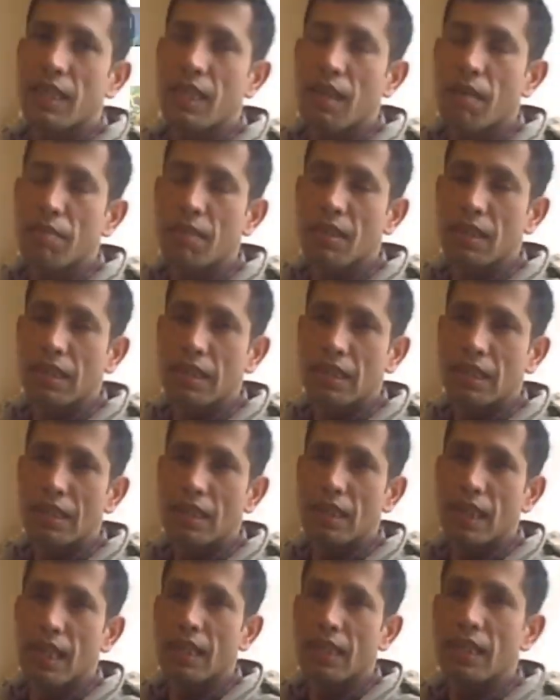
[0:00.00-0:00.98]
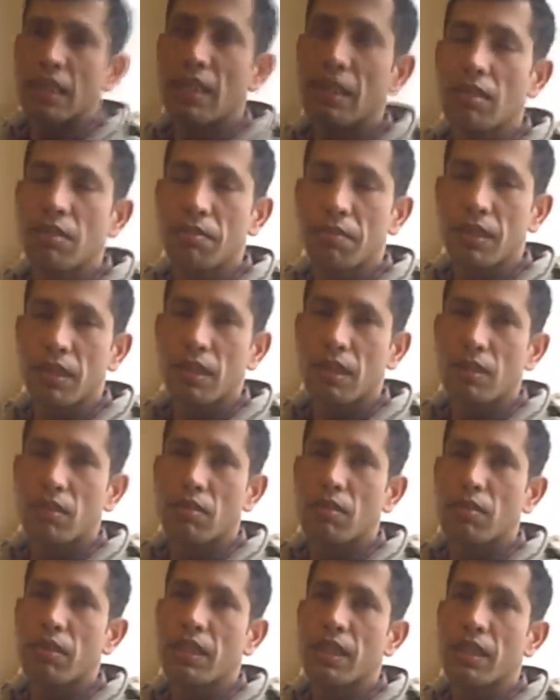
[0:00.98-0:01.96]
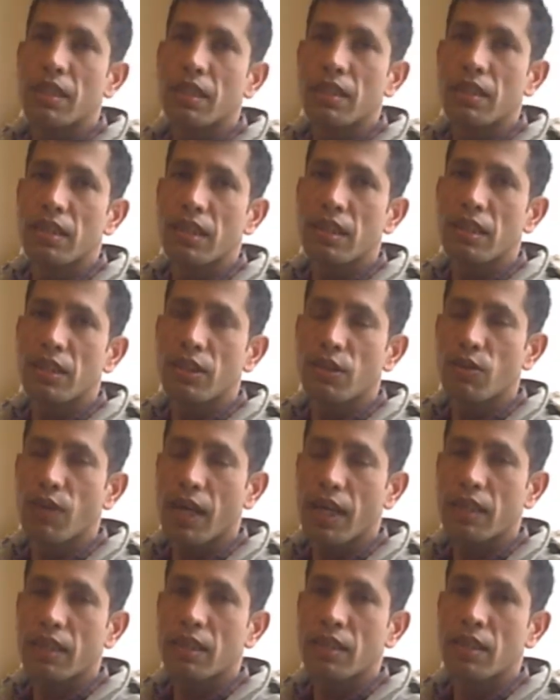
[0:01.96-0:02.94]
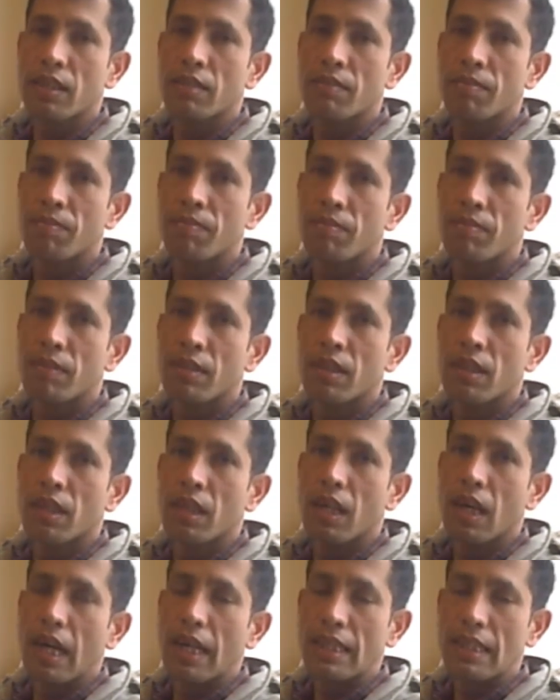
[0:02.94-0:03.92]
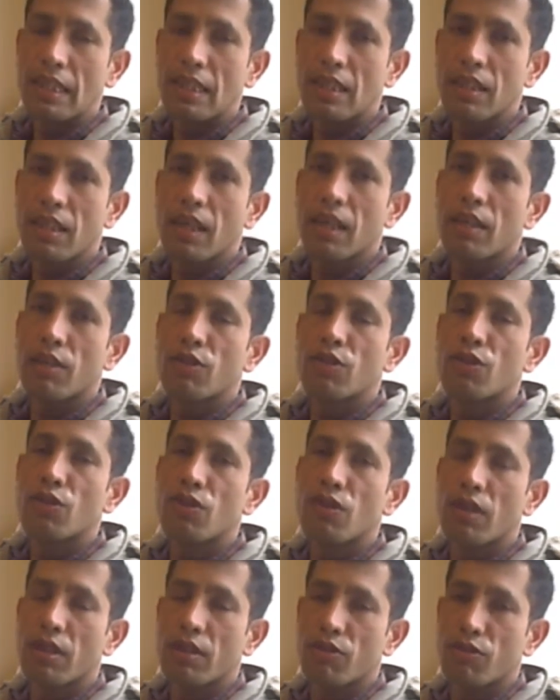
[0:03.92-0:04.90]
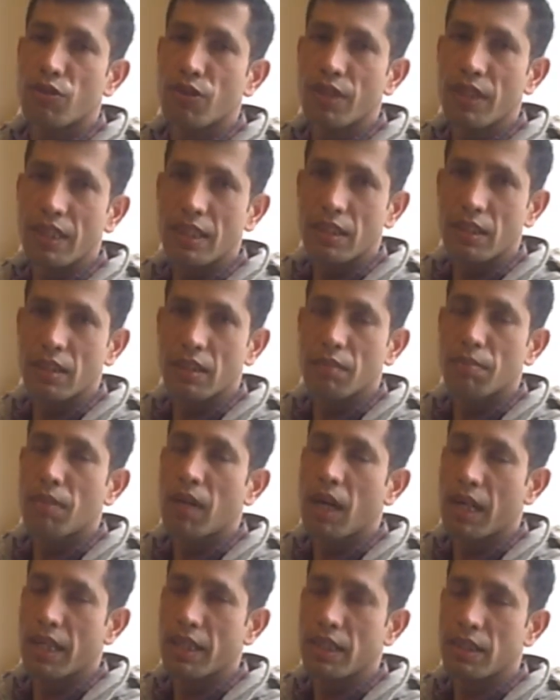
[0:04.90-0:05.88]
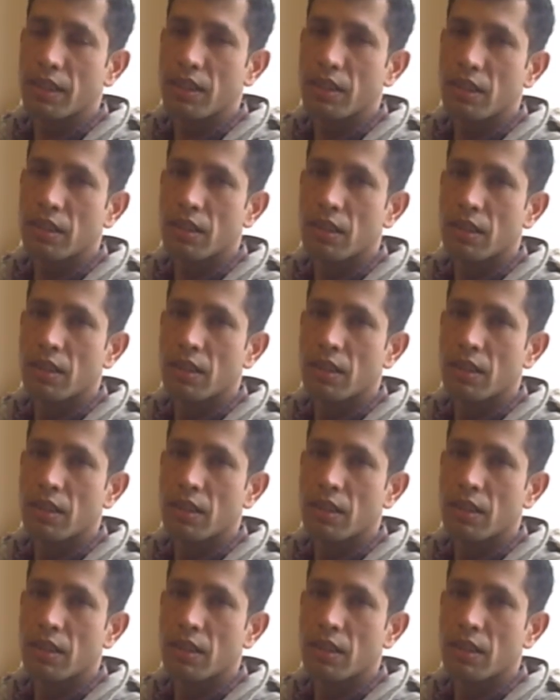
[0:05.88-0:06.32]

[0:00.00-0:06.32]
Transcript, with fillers: as I am concerned, as a new person over here in the US, I think there are two or three reasons behind it.